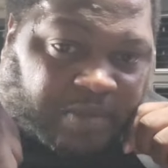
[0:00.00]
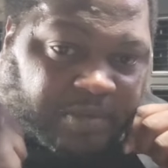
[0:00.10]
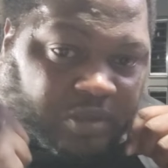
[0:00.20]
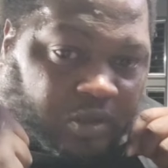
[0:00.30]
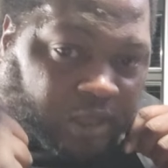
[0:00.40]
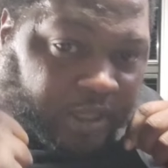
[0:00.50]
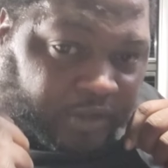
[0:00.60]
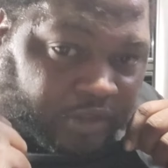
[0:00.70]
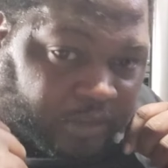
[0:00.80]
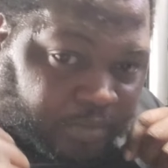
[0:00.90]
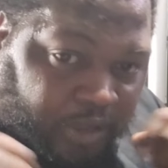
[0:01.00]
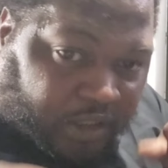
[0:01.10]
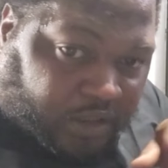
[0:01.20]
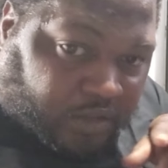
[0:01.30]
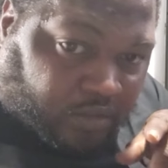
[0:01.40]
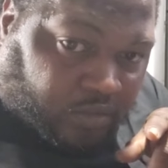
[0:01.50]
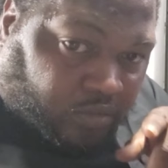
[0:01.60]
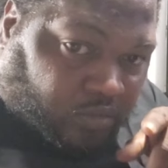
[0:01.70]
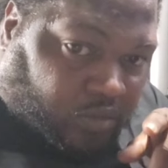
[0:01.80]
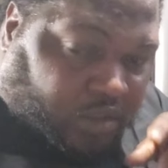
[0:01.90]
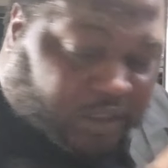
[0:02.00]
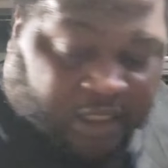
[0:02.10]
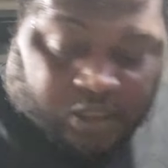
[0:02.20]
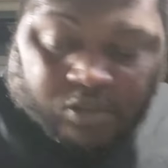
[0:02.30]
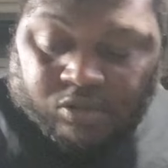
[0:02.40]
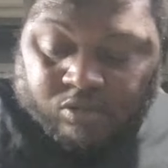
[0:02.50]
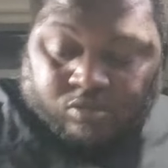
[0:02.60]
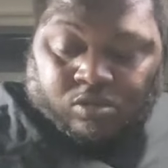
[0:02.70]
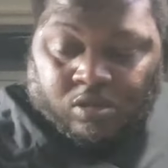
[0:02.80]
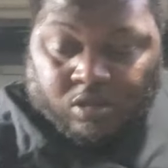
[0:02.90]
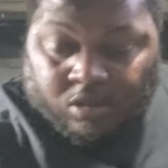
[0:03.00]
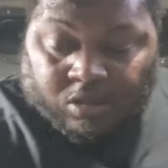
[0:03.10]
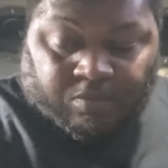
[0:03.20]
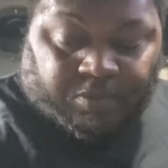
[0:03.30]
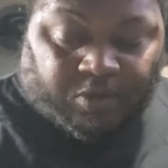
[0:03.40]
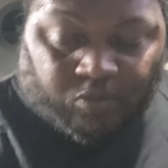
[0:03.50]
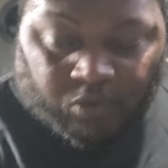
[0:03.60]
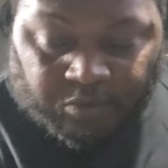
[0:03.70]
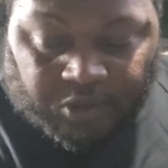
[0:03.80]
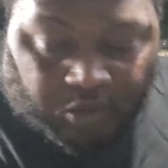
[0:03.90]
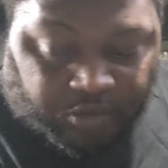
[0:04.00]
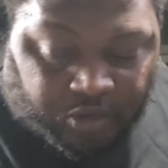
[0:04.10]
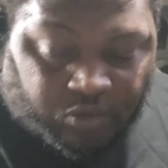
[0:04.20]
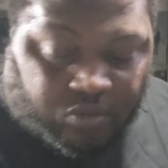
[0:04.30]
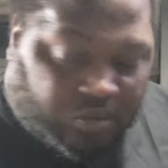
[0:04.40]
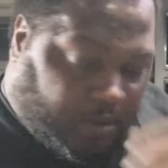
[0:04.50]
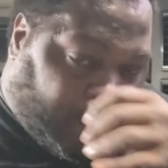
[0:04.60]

baby. Collider Express, where it's at. But what we gonna do?